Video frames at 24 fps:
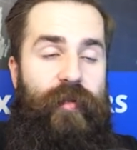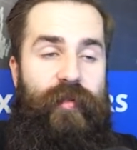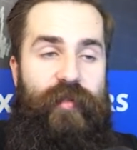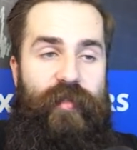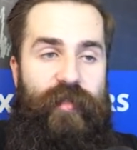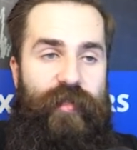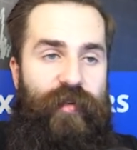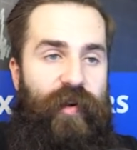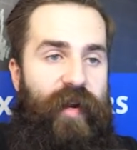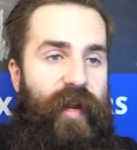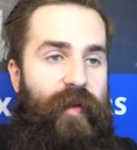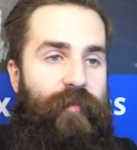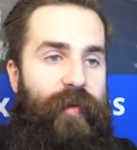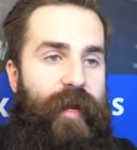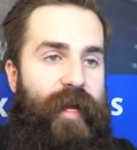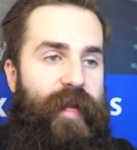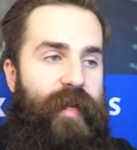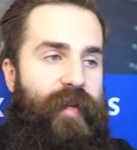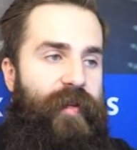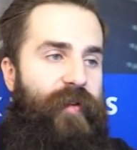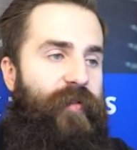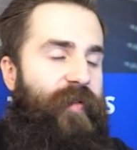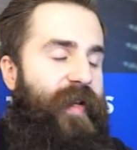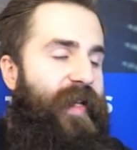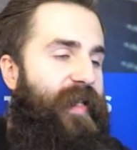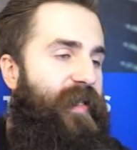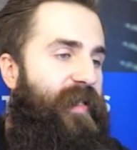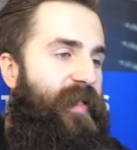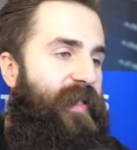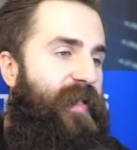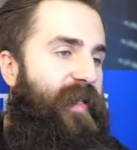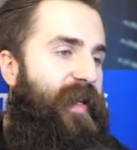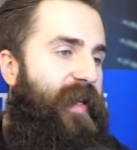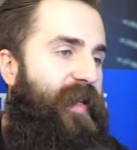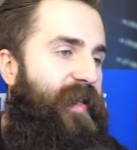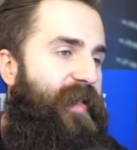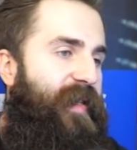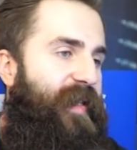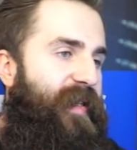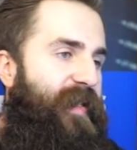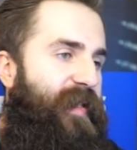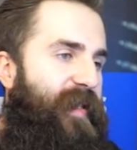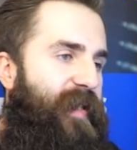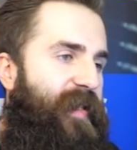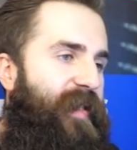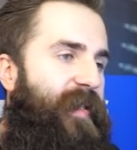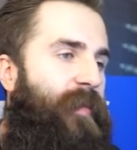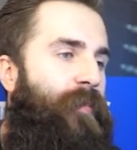straight away you can see that
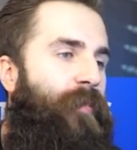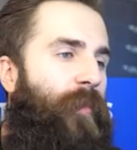this is